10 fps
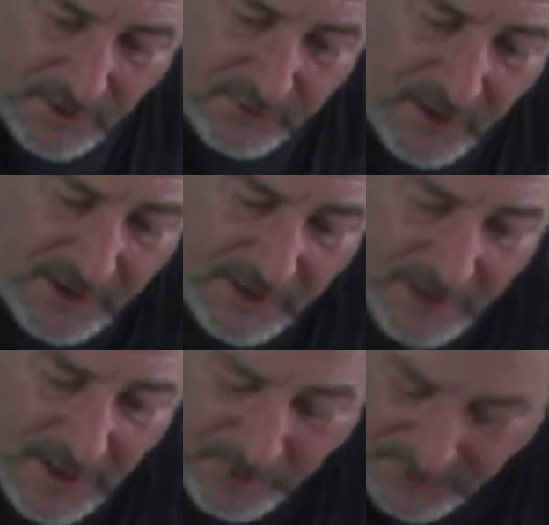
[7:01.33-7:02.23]
Try to get
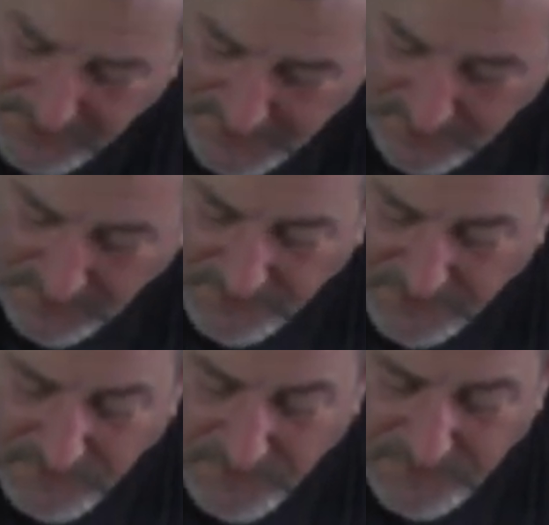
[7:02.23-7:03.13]
the energy out of
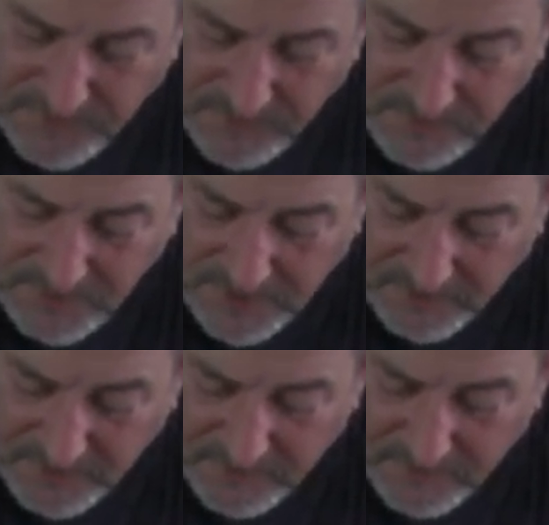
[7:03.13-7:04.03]
this muscle, out
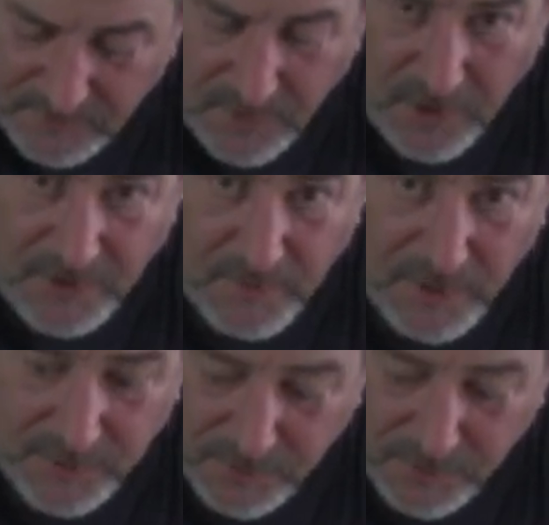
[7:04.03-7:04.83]
of this large muscle